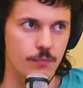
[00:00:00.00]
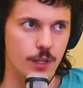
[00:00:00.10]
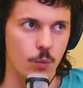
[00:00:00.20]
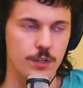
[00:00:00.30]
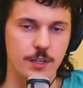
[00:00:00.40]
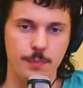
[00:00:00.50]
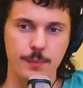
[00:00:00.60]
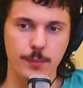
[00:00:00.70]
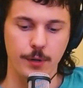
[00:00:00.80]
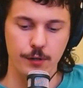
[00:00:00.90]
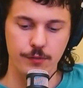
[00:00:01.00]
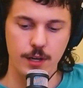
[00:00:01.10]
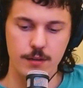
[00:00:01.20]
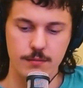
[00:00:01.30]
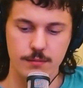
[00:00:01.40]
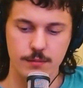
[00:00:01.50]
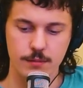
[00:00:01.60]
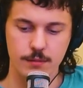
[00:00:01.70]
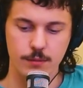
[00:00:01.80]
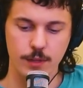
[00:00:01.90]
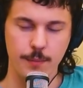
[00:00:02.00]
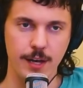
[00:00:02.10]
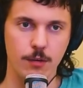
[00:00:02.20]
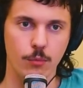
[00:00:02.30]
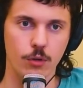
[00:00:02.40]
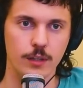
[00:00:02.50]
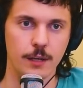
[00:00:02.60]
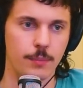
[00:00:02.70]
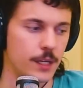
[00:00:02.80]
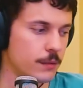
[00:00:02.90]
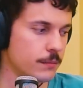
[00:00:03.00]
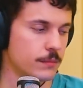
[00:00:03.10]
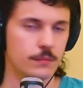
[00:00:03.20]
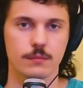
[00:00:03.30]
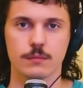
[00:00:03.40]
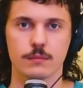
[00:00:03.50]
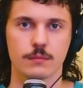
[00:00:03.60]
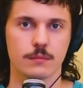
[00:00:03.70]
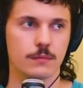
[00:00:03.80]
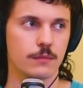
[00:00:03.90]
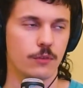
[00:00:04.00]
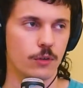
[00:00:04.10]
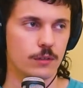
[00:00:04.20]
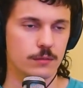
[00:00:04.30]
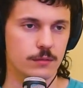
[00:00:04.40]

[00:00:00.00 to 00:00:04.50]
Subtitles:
was it Pimp a Butterfly that Macklemore like beat him for?